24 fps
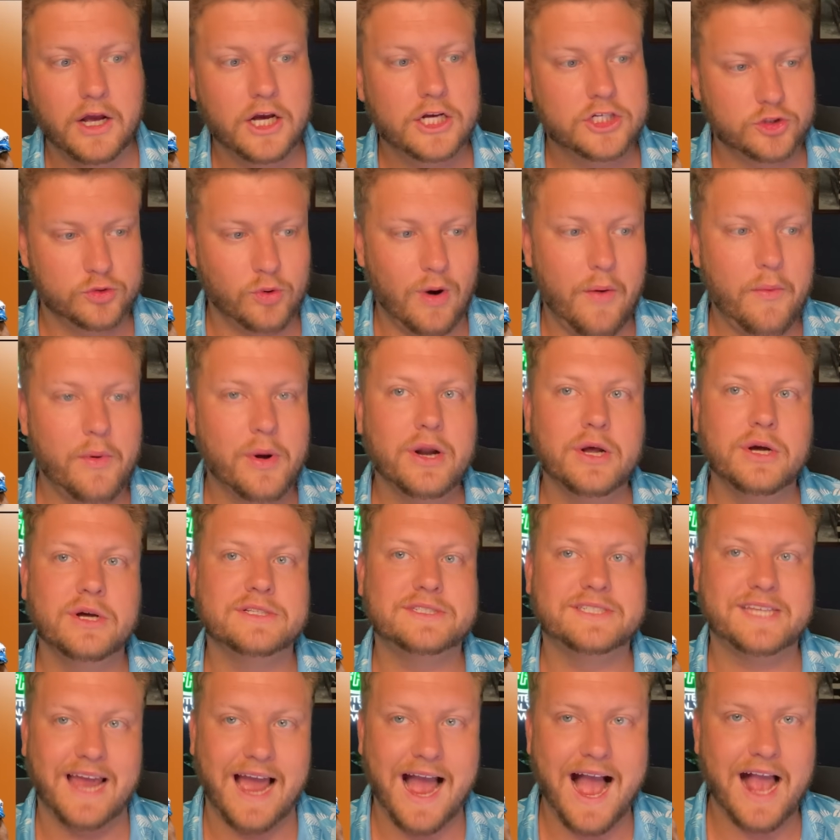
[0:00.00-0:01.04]
So I want to
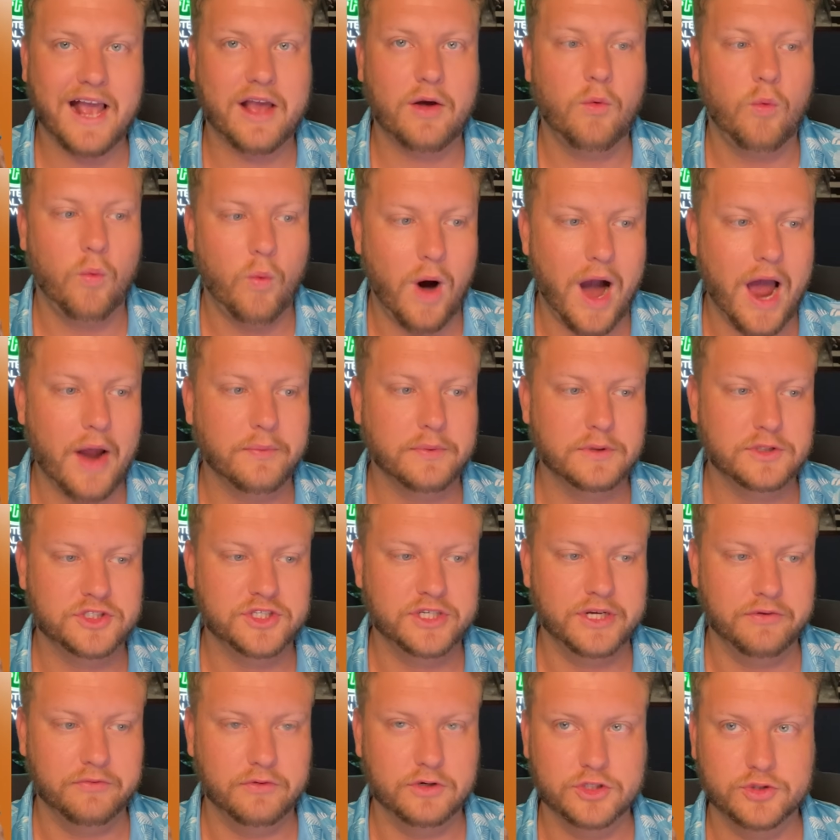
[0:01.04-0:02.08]
attack wide
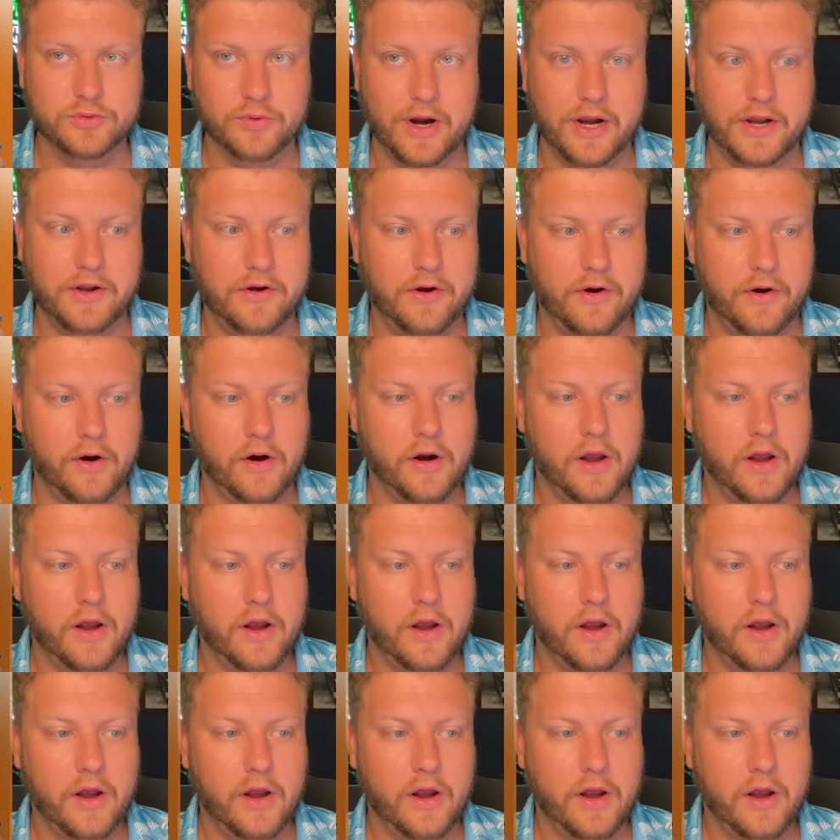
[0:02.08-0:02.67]
receivers right here.